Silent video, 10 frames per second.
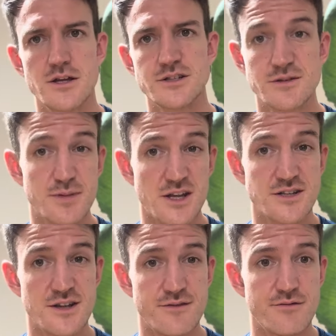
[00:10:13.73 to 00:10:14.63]
just because
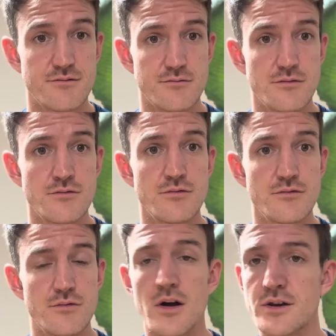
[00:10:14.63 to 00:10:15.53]
they've
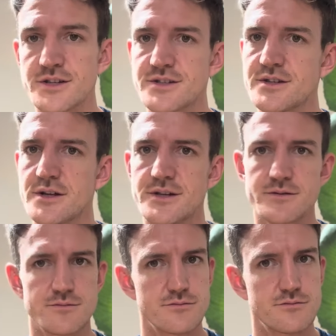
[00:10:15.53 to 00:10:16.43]
understood
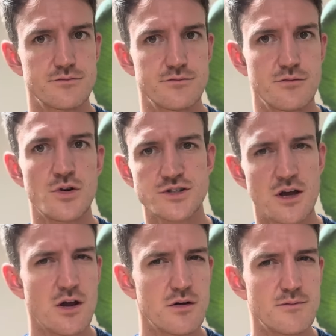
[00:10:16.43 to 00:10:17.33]
what's
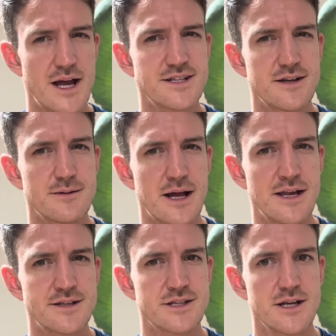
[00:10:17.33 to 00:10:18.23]
going on better
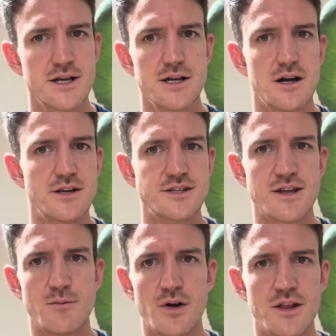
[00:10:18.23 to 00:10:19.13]
and
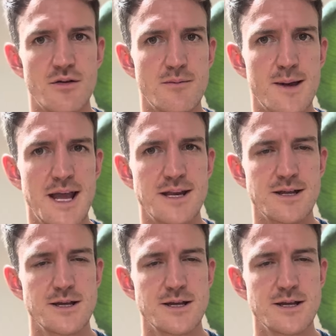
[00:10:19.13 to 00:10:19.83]
understand why they're in pain,